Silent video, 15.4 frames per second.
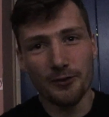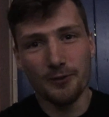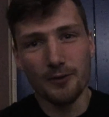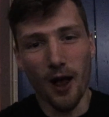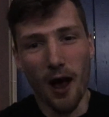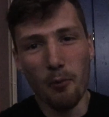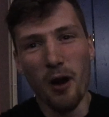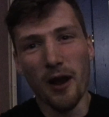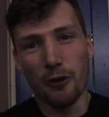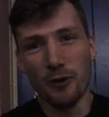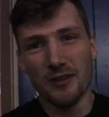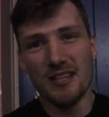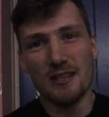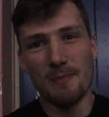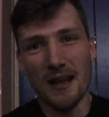Of course, I'm one of
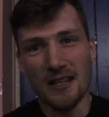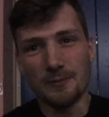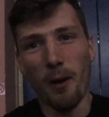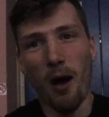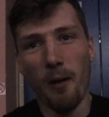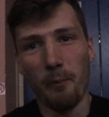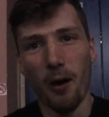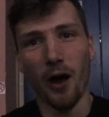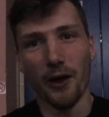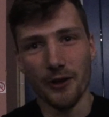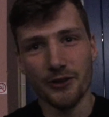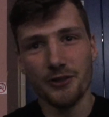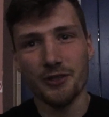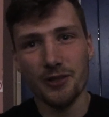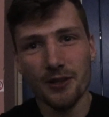Chris's main sparring
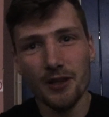partners.